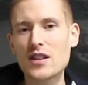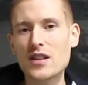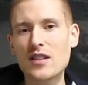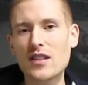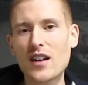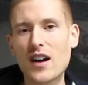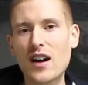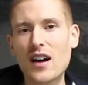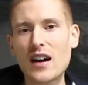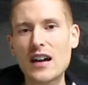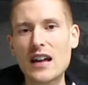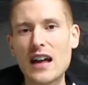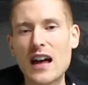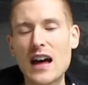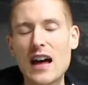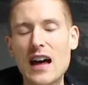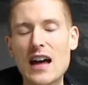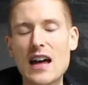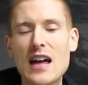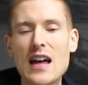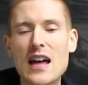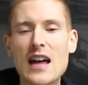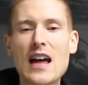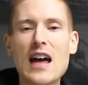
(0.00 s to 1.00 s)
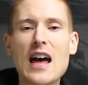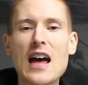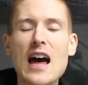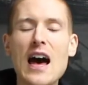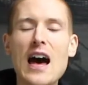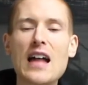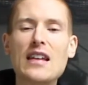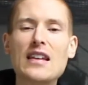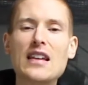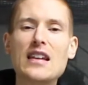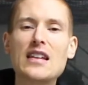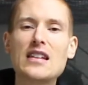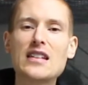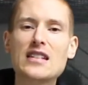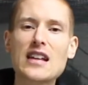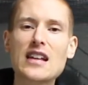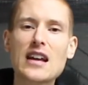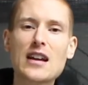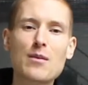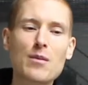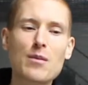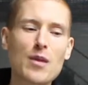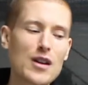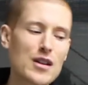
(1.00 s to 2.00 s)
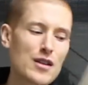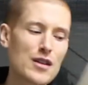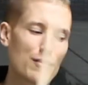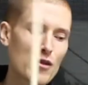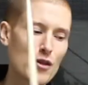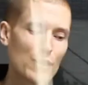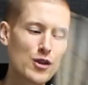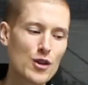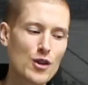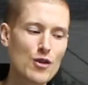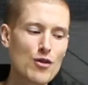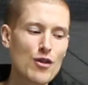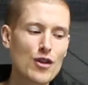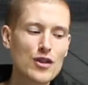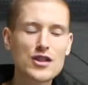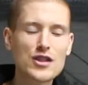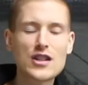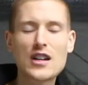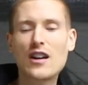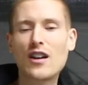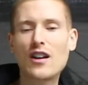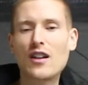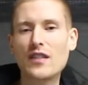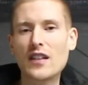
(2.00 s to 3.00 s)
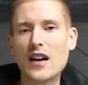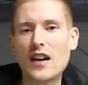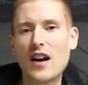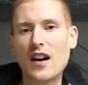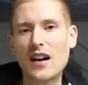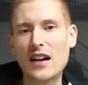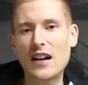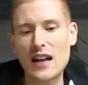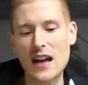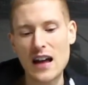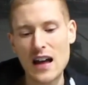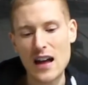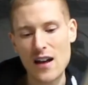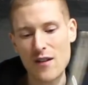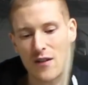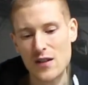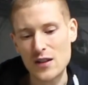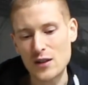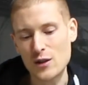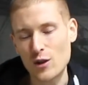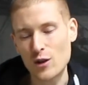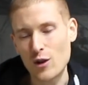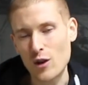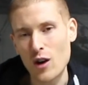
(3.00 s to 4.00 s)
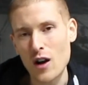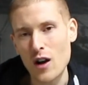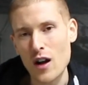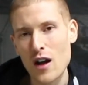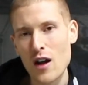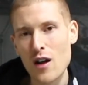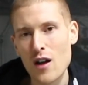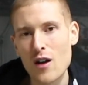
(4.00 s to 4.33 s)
on the hi-hat, and then the second bar you've got your crotchet on the hi-hat, and then your